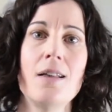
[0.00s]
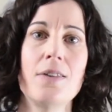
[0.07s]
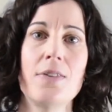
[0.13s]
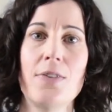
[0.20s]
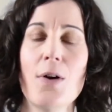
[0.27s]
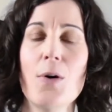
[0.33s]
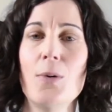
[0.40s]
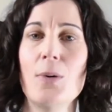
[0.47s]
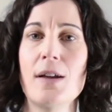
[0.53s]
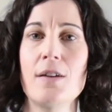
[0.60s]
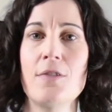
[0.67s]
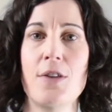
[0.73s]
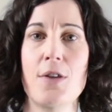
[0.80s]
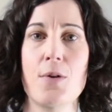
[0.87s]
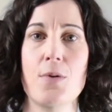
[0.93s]
So
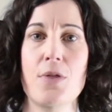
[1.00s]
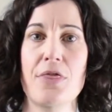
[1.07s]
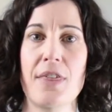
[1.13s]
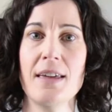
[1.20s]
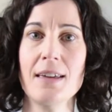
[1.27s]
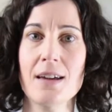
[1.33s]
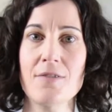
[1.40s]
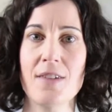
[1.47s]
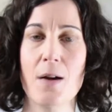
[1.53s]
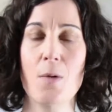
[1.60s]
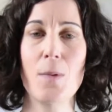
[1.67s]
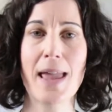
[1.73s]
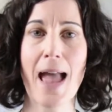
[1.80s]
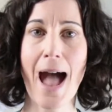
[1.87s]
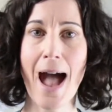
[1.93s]
if you think of it,
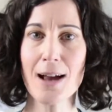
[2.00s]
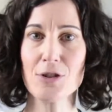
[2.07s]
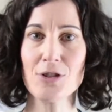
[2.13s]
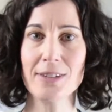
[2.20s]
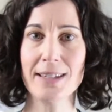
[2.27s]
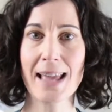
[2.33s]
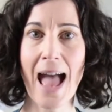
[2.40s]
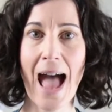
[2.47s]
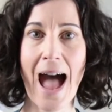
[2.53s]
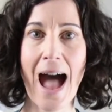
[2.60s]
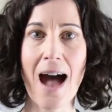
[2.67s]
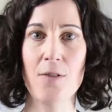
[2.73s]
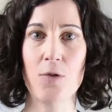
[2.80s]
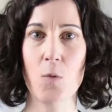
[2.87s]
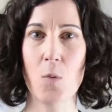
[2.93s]
we actually
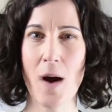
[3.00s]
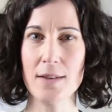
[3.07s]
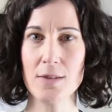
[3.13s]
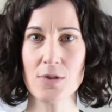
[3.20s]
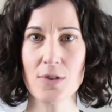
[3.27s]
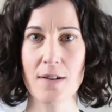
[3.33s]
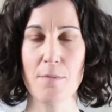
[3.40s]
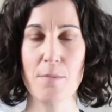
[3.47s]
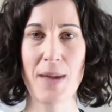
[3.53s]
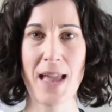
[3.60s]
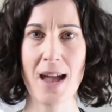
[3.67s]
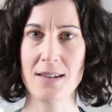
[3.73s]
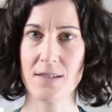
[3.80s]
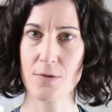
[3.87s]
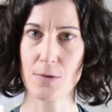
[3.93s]
have one sort of
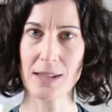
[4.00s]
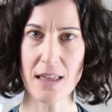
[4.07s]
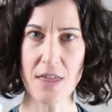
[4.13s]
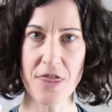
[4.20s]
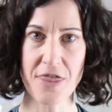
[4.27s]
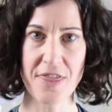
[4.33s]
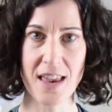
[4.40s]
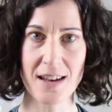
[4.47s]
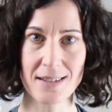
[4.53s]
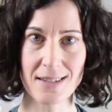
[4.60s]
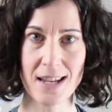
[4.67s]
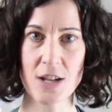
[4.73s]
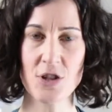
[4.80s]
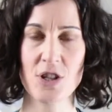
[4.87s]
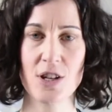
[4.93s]
band of really thin
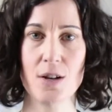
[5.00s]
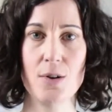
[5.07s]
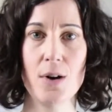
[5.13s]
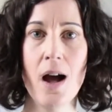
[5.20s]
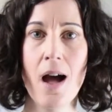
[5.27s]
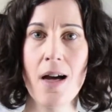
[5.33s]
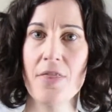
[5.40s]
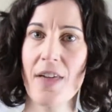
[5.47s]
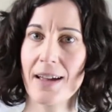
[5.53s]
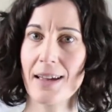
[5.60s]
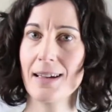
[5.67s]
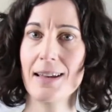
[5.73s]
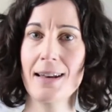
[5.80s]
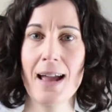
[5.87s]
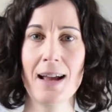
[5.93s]
tissue that
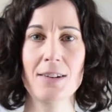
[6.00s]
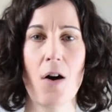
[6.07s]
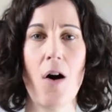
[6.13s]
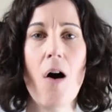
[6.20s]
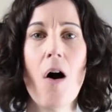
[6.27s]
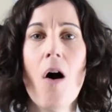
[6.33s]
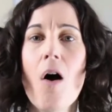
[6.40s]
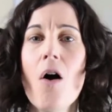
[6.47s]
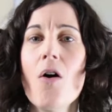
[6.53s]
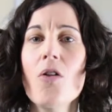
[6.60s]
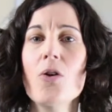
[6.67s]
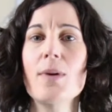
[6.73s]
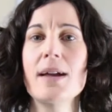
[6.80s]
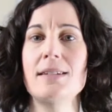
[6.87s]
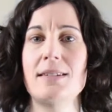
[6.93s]
can connect all
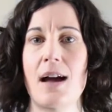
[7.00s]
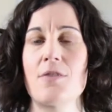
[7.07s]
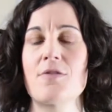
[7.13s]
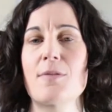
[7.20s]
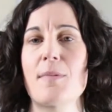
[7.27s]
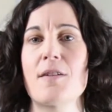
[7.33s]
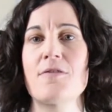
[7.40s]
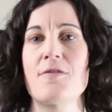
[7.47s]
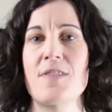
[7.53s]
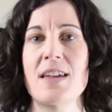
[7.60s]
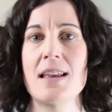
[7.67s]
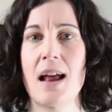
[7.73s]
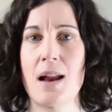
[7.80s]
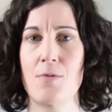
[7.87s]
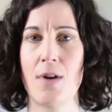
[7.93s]
the way down from our
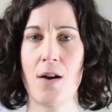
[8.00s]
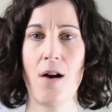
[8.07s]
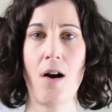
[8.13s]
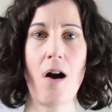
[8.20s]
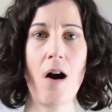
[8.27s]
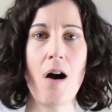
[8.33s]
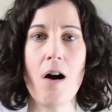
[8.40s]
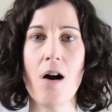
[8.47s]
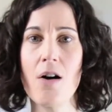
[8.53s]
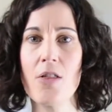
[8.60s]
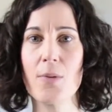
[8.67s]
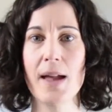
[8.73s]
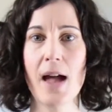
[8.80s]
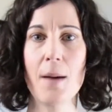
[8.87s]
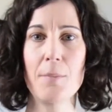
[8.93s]
feet and run all
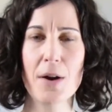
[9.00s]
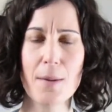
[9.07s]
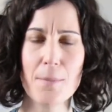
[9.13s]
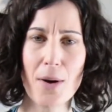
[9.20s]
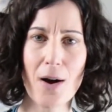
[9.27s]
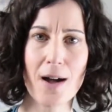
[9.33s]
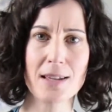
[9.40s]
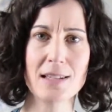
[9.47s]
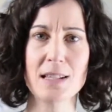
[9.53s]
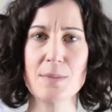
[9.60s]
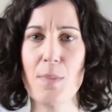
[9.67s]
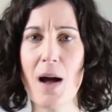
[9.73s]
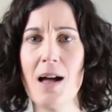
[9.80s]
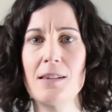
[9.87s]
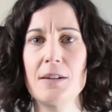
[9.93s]
the way up our body,
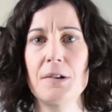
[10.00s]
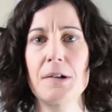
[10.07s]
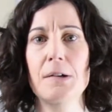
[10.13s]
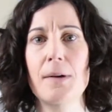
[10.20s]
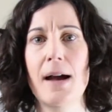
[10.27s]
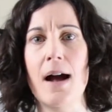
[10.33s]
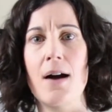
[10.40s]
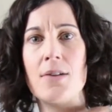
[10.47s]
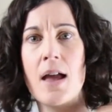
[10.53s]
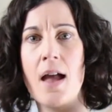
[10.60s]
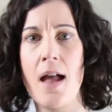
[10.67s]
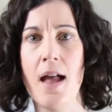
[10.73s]
spiraling around